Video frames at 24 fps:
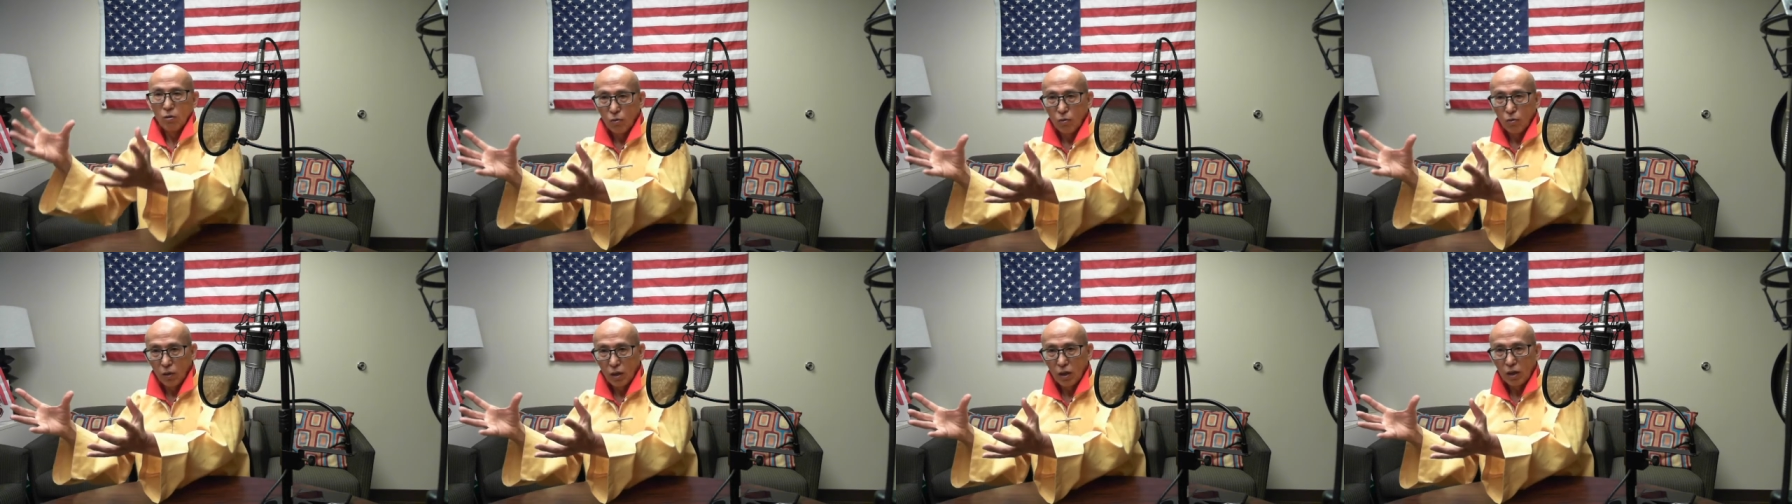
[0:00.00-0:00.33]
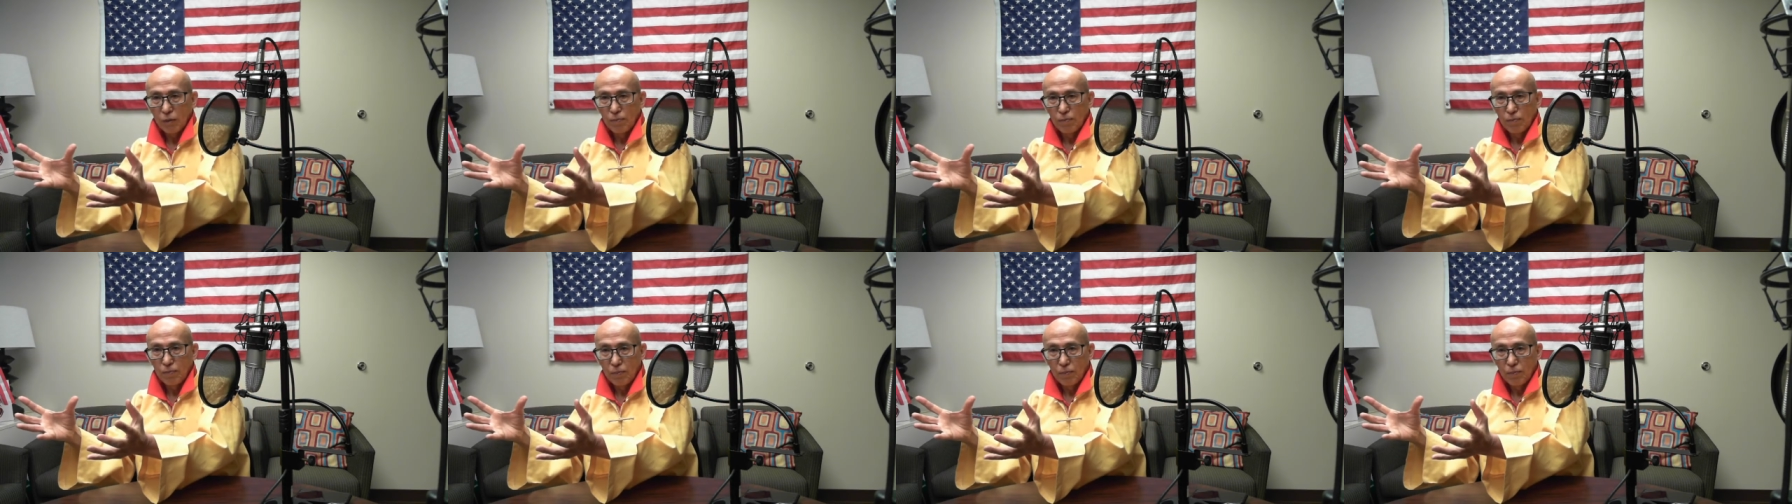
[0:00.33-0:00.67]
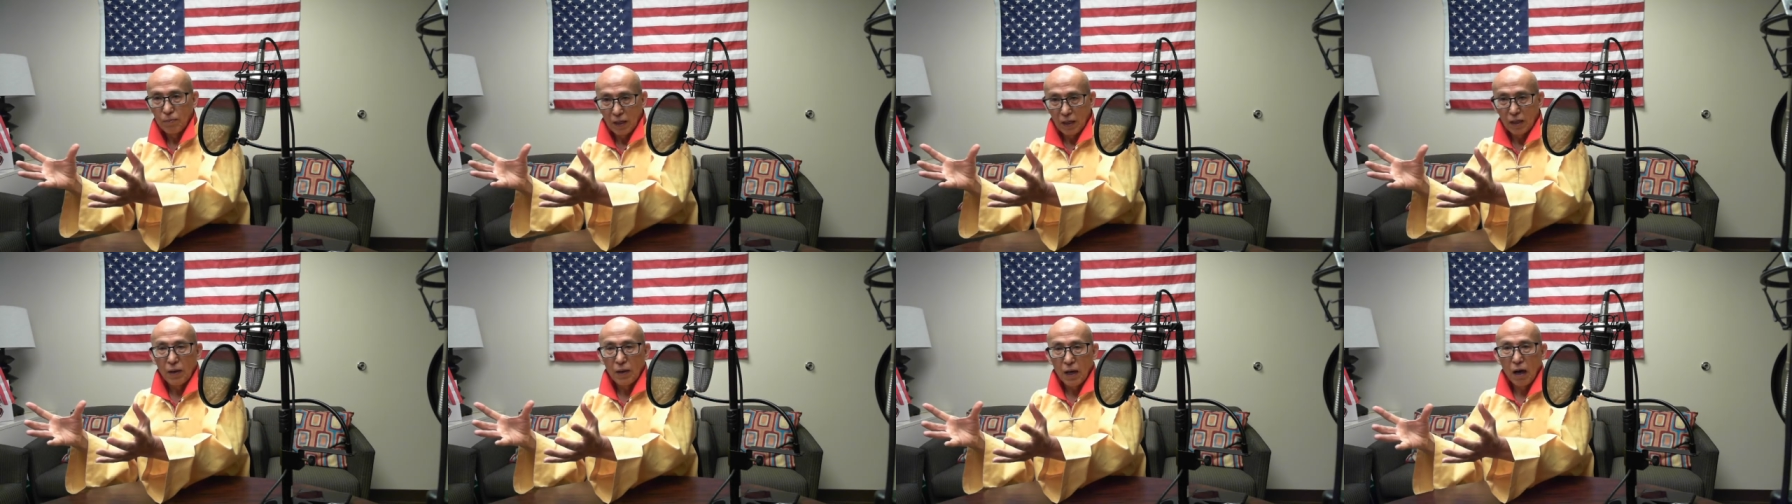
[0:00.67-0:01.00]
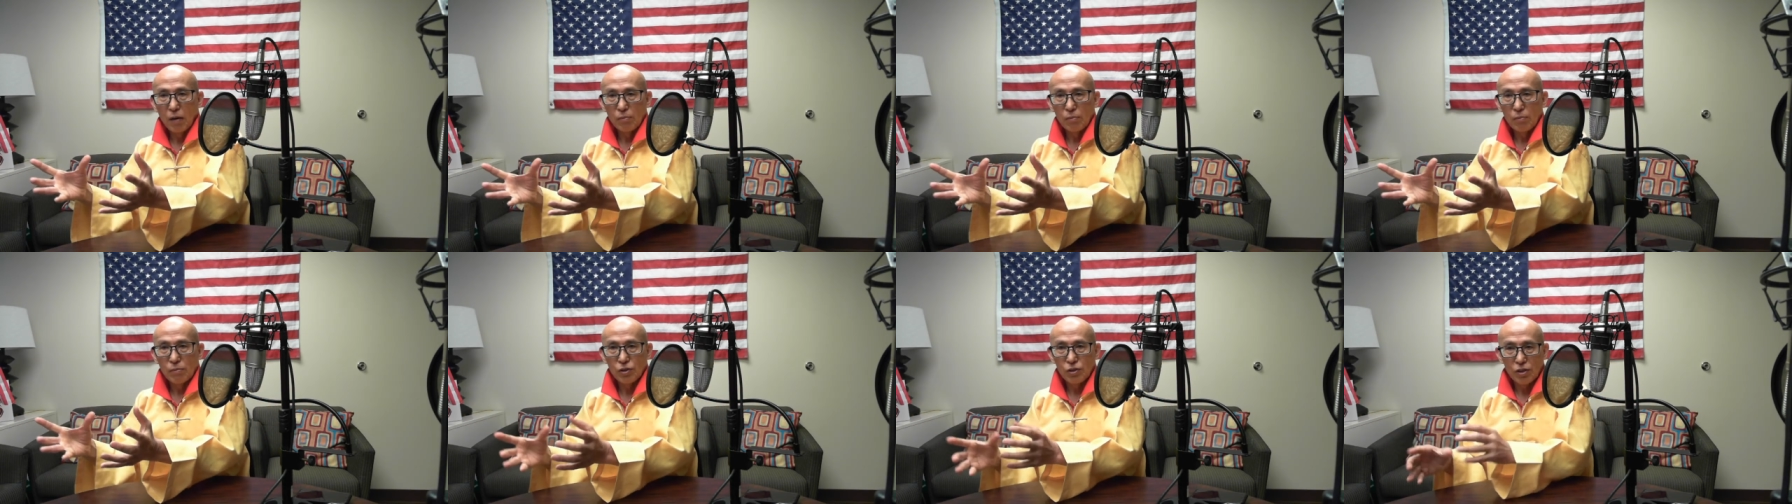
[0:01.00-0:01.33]
what it
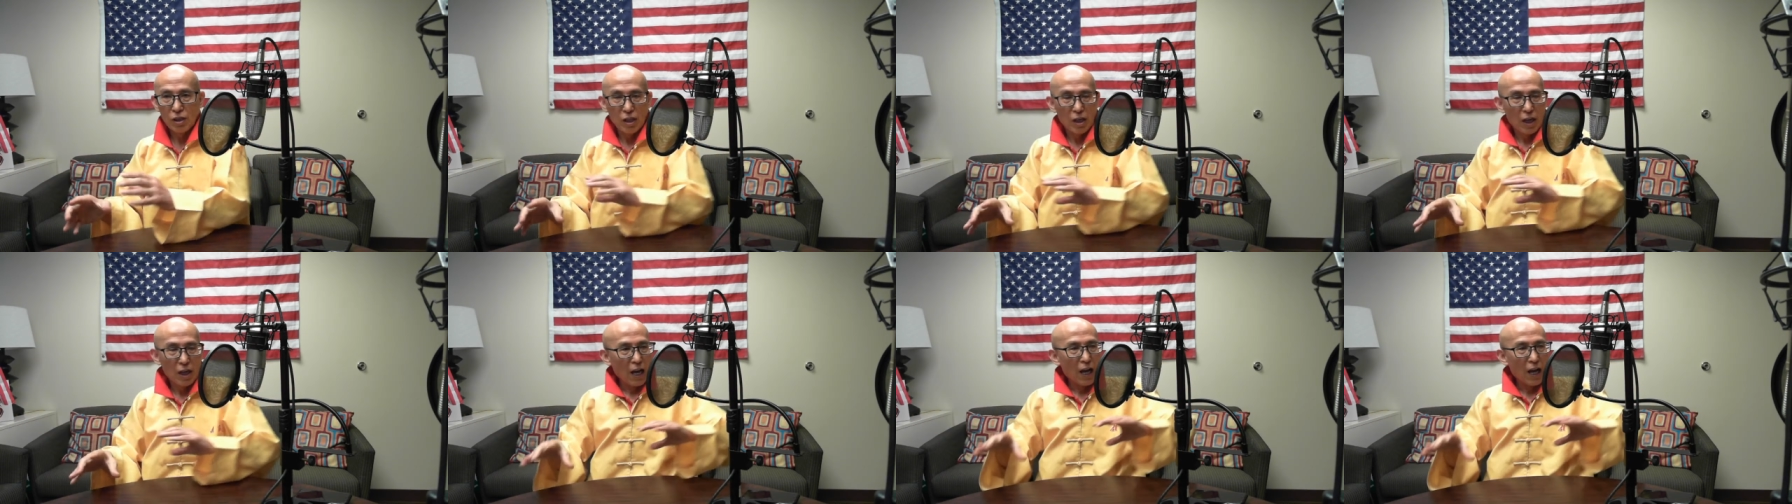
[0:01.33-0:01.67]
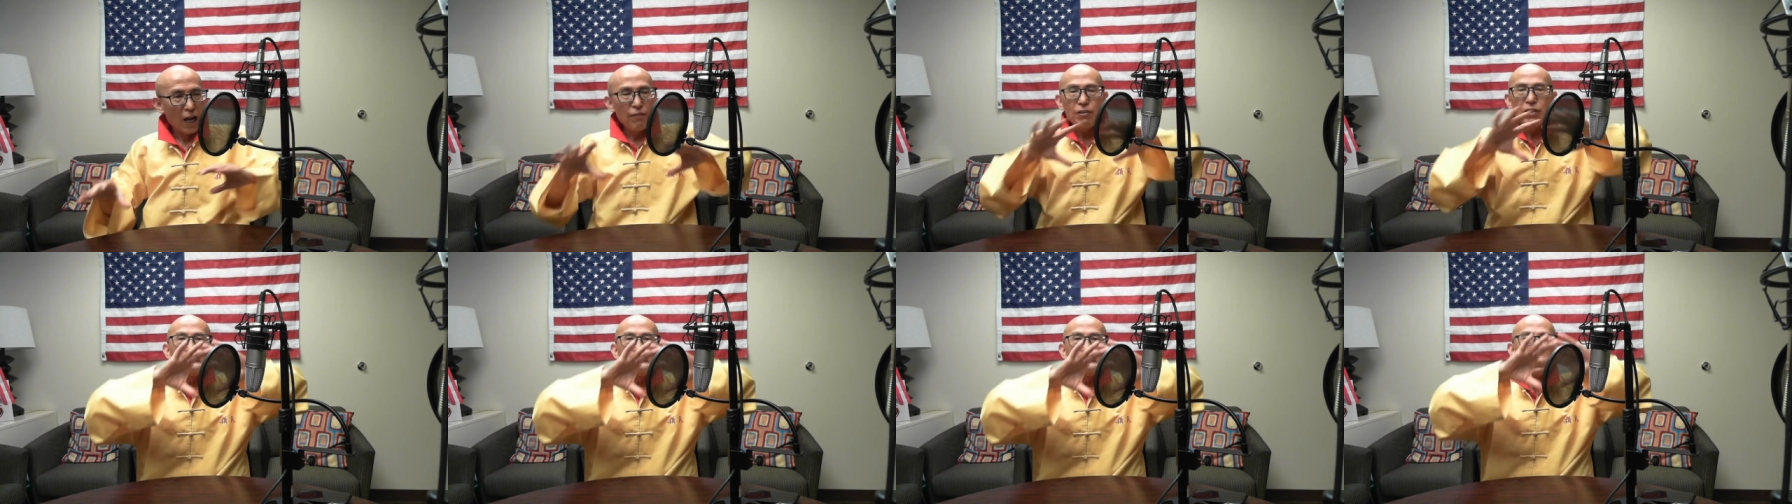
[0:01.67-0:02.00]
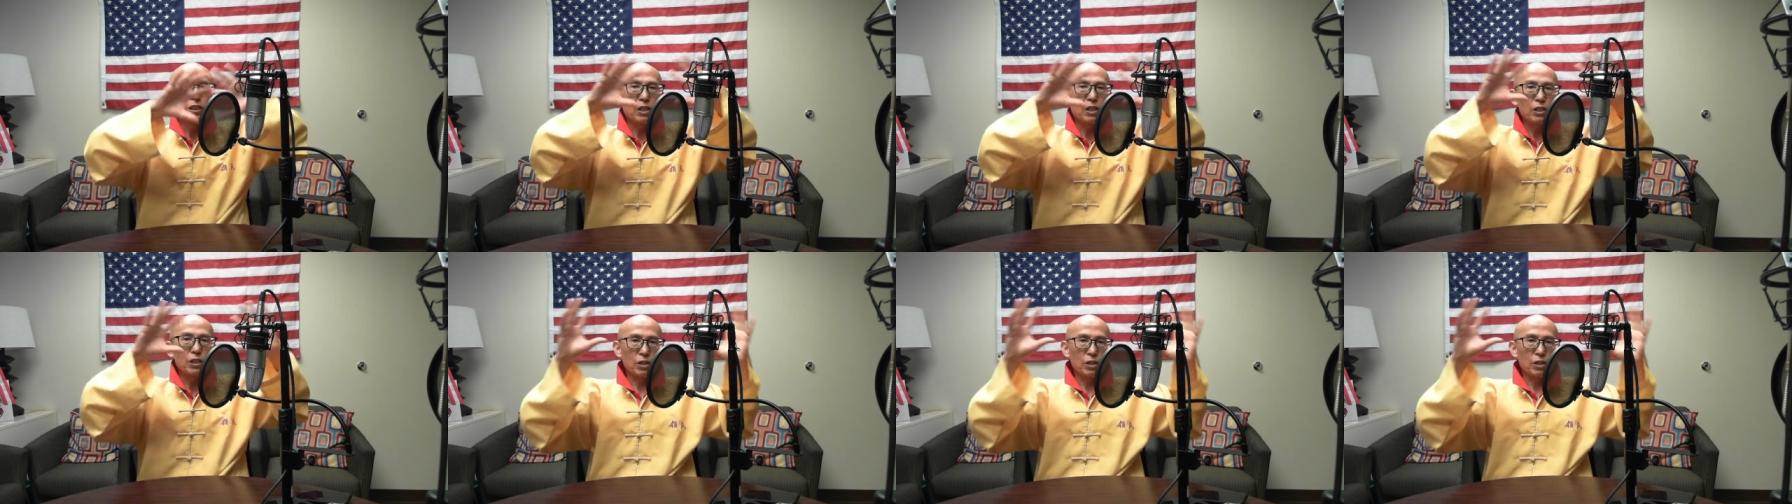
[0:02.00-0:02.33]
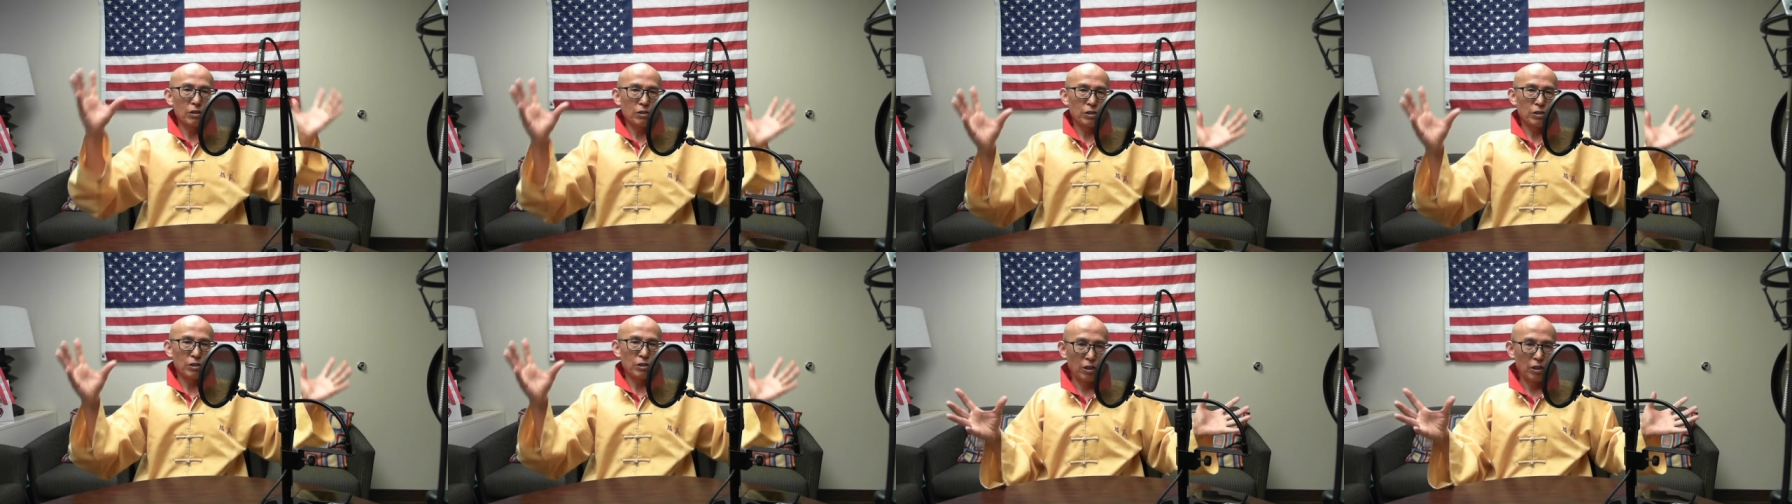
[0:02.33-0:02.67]
becomes. Everything is
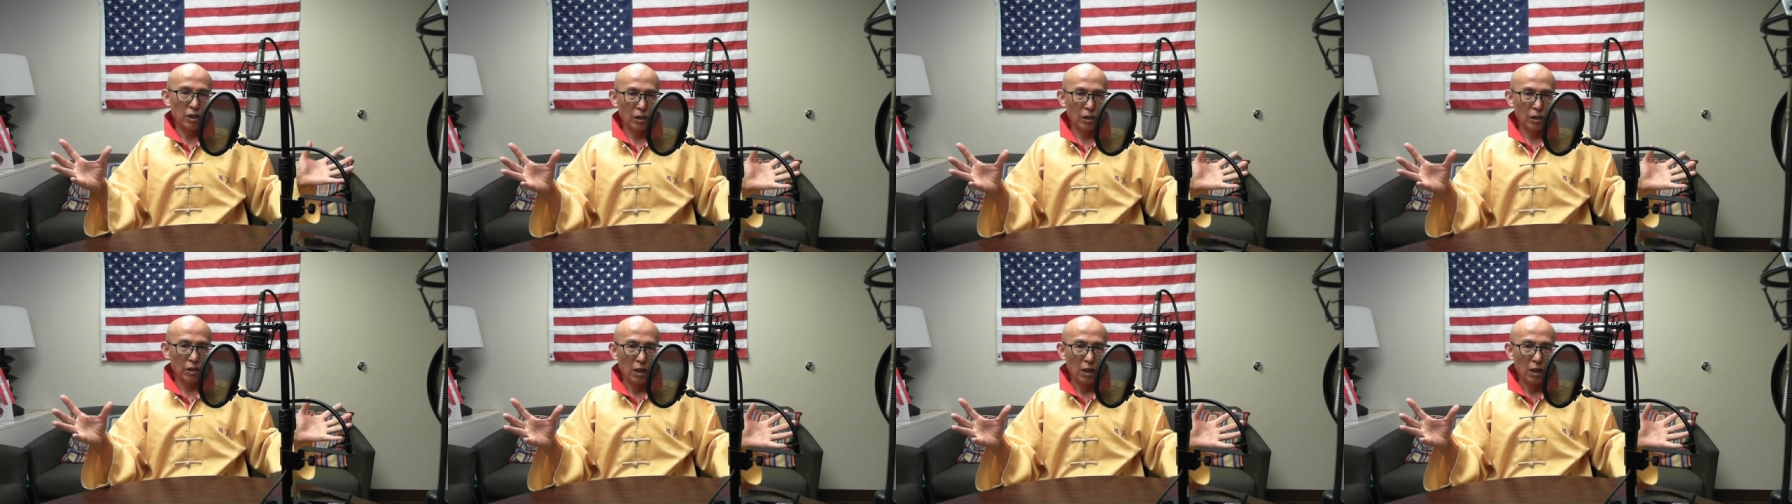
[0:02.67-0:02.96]
uncertain